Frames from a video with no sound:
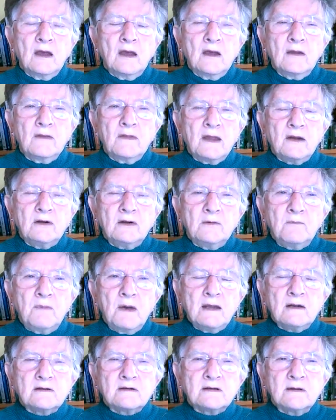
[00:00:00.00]
they
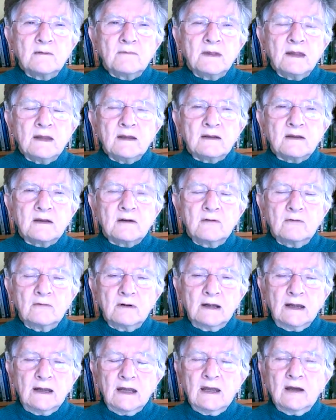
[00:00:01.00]
debate something
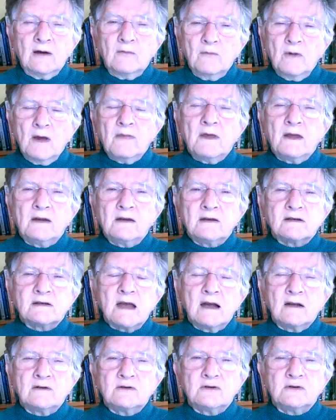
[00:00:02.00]
thoroughly, and when they
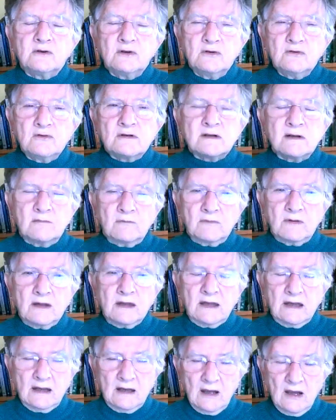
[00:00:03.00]
decide to do
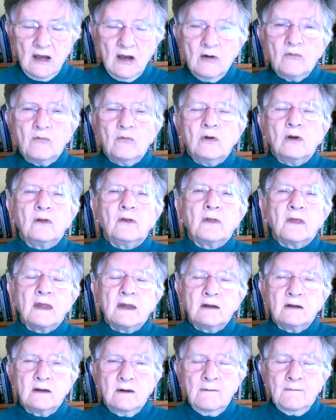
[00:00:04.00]
something, well,
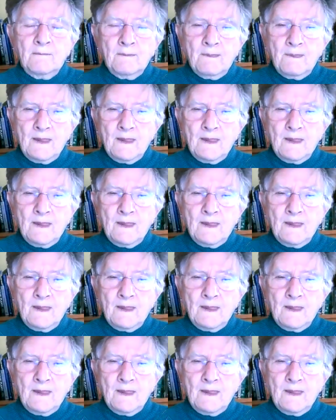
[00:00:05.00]
then